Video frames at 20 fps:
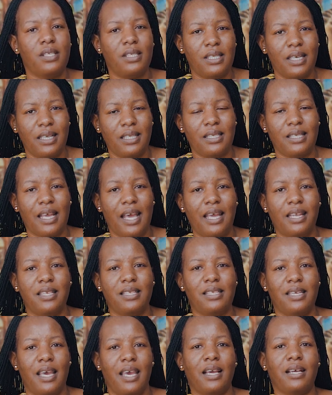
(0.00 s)
Sit
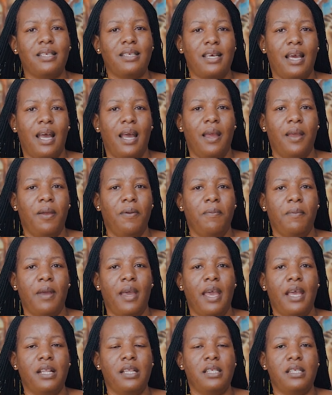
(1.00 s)
and take time
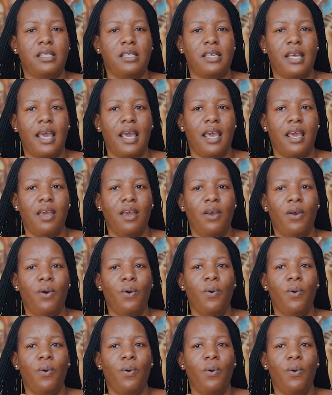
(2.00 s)
and say,